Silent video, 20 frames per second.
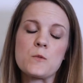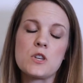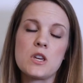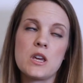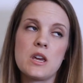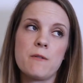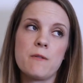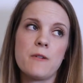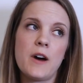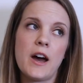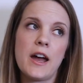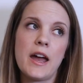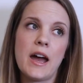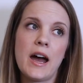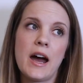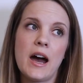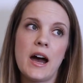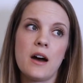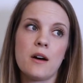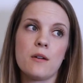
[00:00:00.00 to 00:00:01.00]
if I
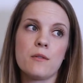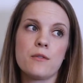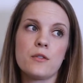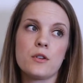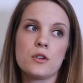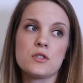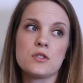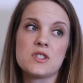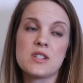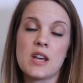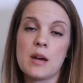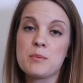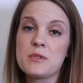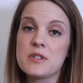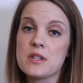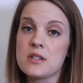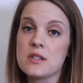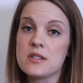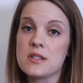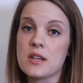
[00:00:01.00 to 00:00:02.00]
have
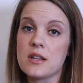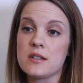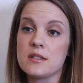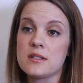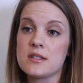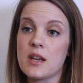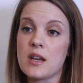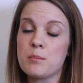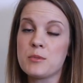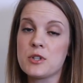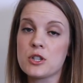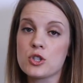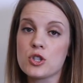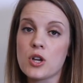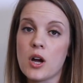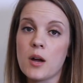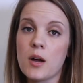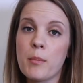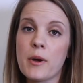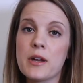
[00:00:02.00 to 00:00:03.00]
sepsis and septic
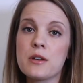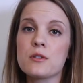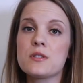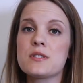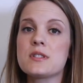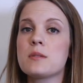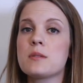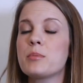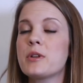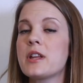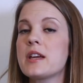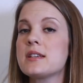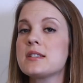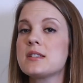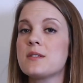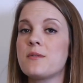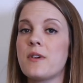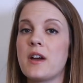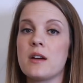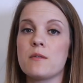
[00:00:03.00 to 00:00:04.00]
shock bundles in place,
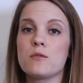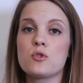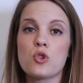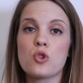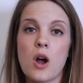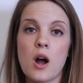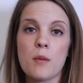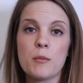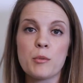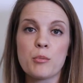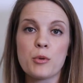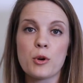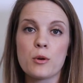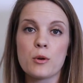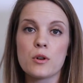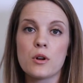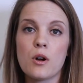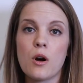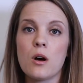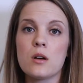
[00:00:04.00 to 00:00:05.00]
if I have trauma
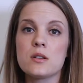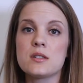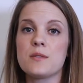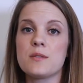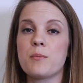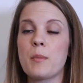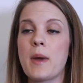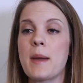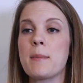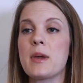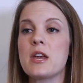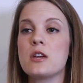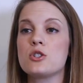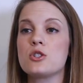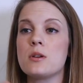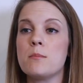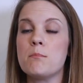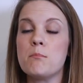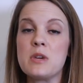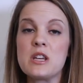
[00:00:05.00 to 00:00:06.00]
protocols, if my
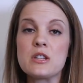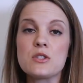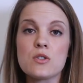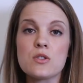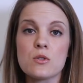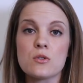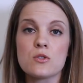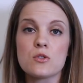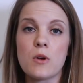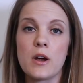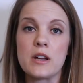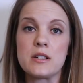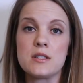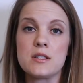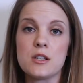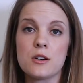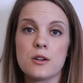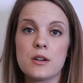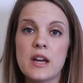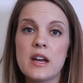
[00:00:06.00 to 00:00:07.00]
patient meets those
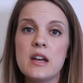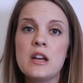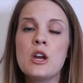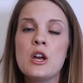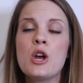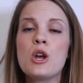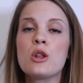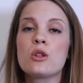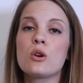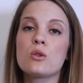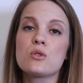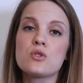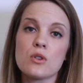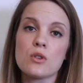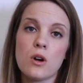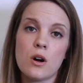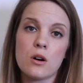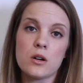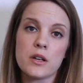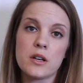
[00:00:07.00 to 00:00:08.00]
criteria, those
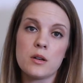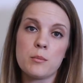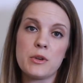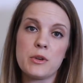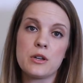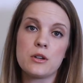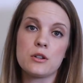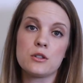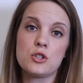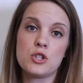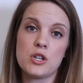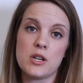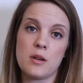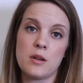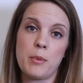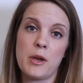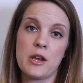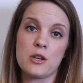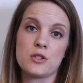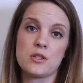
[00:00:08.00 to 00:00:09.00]
are all going to be good Cheetah
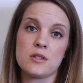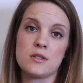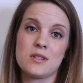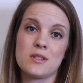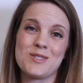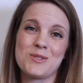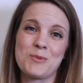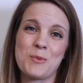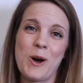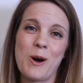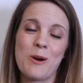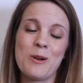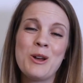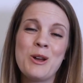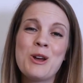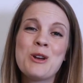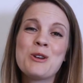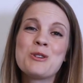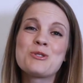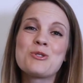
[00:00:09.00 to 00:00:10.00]
patients as well.
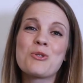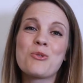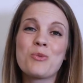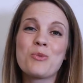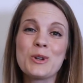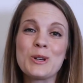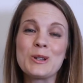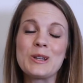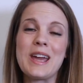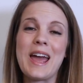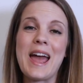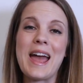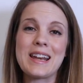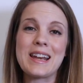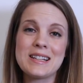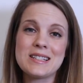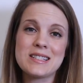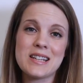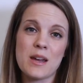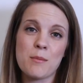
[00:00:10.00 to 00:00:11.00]
So really,
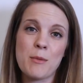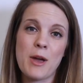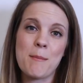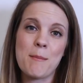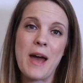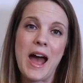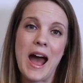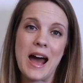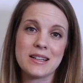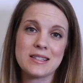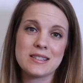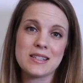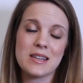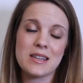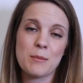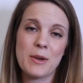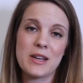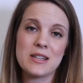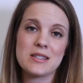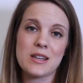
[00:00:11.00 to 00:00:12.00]
anytime I'm
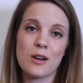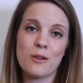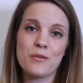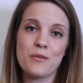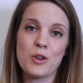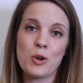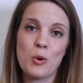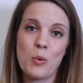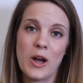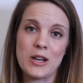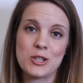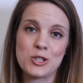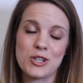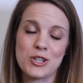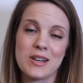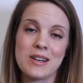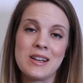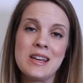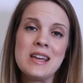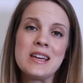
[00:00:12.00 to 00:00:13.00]
asking myself the
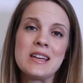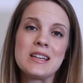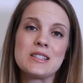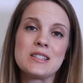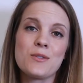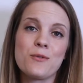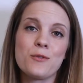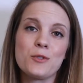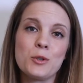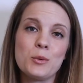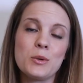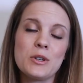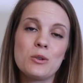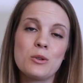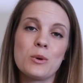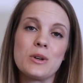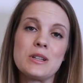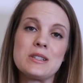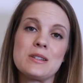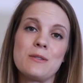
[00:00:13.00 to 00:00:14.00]
question, is fluid
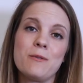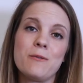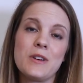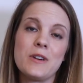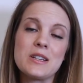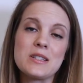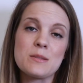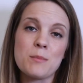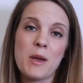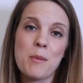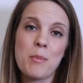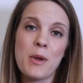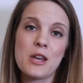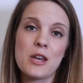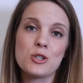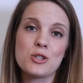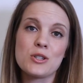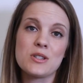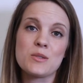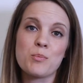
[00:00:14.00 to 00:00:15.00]
going to fix my
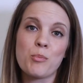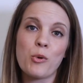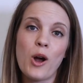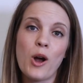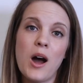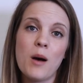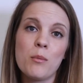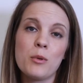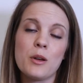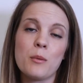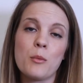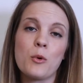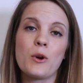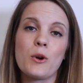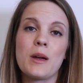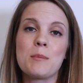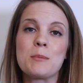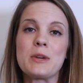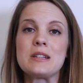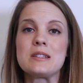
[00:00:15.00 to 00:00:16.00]
patient's problem,
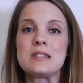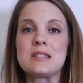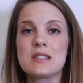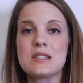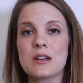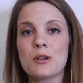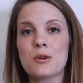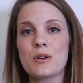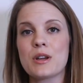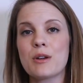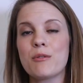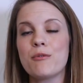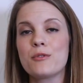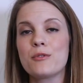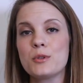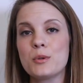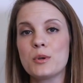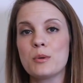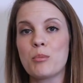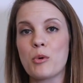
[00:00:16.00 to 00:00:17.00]
or I'm considering a
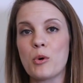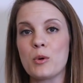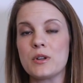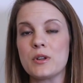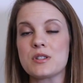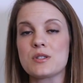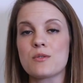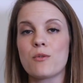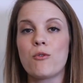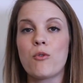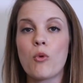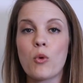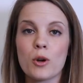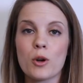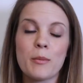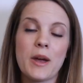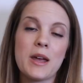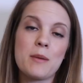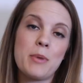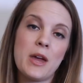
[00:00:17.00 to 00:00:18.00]
fluid bolus for
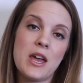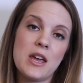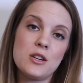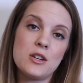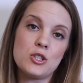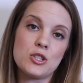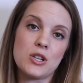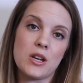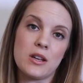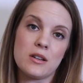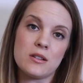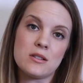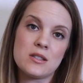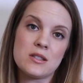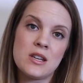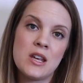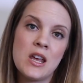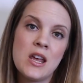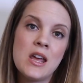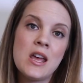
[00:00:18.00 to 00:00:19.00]
my patient,